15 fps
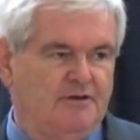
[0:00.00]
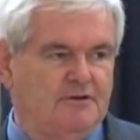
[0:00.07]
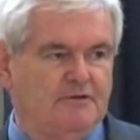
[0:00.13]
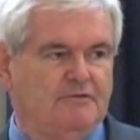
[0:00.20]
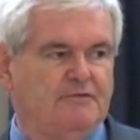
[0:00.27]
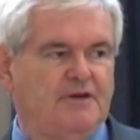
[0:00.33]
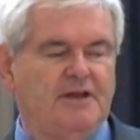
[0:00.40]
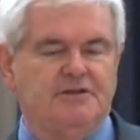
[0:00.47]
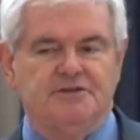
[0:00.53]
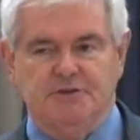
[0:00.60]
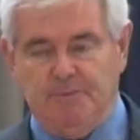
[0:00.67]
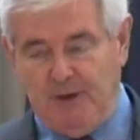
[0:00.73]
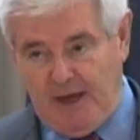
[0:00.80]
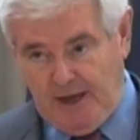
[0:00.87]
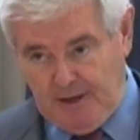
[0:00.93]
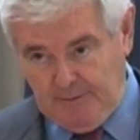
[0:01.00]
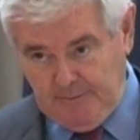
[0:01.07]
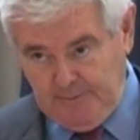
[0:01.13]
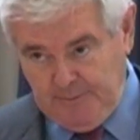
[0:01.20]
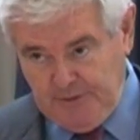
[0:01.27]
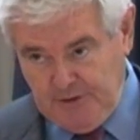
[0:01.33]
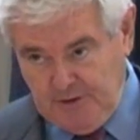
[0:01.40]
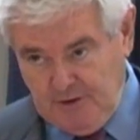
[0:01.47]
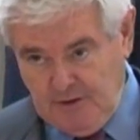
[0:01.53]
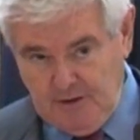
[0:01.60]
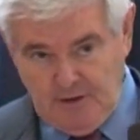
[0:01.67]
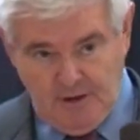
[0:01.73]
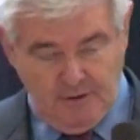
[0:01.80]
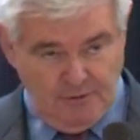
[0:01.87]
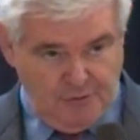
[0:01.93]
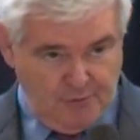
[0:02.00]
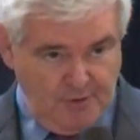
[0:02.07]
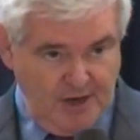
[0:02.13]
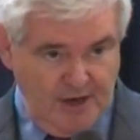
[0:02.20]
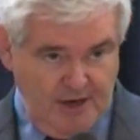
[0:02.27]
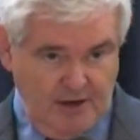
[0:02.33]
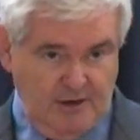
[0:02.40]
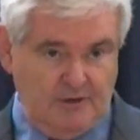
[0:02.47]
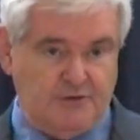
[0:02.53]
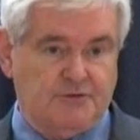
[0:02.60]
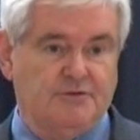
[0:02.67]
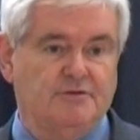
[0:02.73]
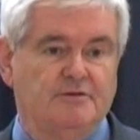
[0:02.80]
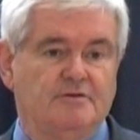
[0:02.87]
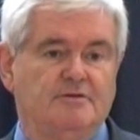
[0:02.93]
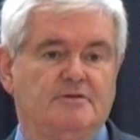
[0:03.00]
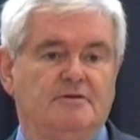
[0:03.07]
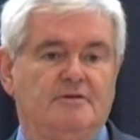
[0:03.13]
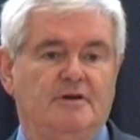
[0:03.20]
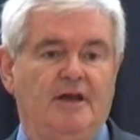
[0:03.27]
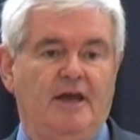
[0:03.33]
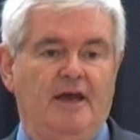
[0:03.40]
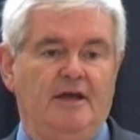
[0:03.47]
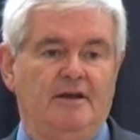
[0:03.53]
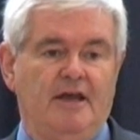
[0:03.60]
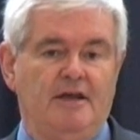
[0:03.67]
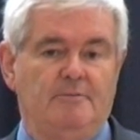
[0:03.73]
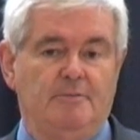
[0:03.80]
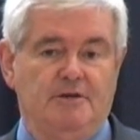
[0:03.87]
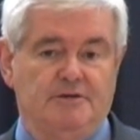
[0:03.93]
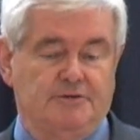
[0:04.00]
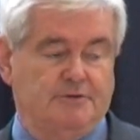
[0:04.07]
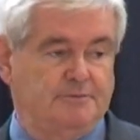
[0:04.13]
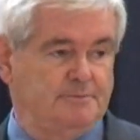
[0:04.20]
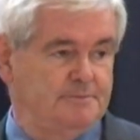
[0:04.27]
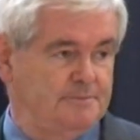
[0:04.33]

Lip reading: defeat Japan in 3 years and 8 months.